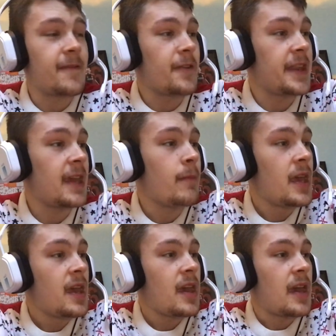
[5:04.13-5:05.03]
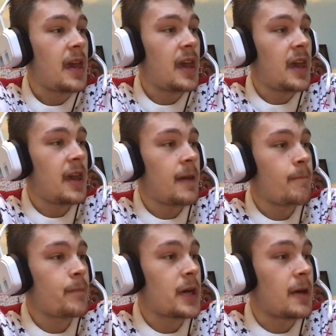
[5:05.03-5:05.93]
for them.
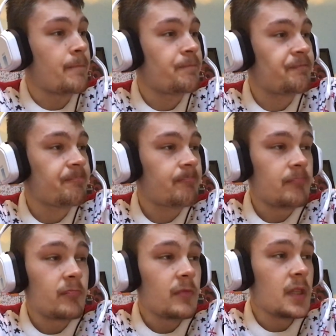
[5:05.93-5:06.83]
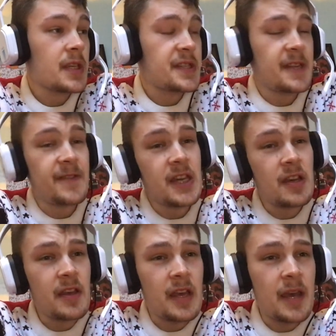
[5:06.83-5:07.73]
But
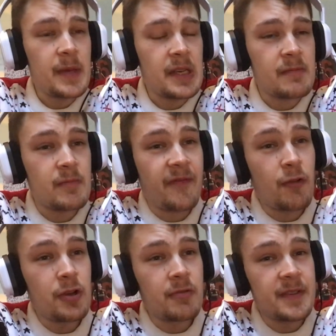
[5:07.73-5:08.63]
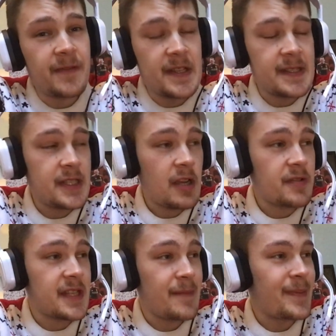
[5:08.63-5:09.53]
Sevilla, I mean, 4-0 defeat to
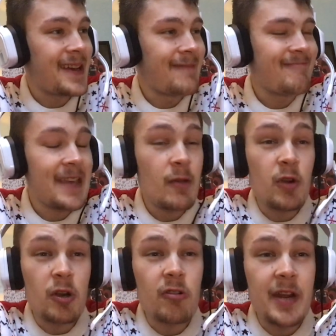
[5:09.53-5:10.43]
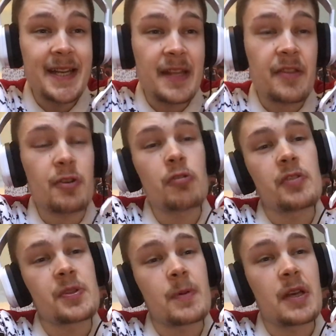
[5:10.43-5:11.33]
Chelsea, but they were already
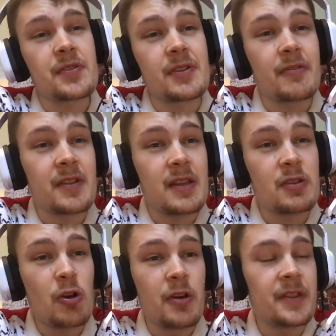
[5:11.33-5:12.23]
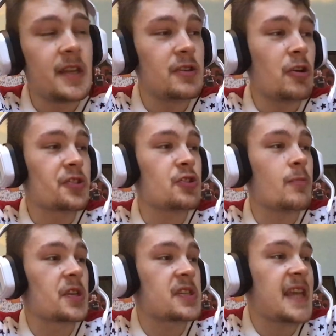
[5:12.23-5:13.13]
through as well. So not too
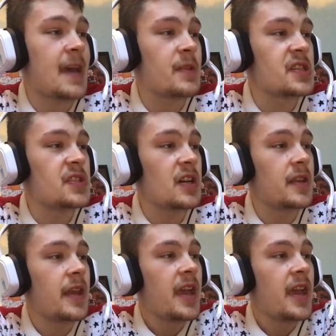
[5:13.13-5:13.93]
much damage done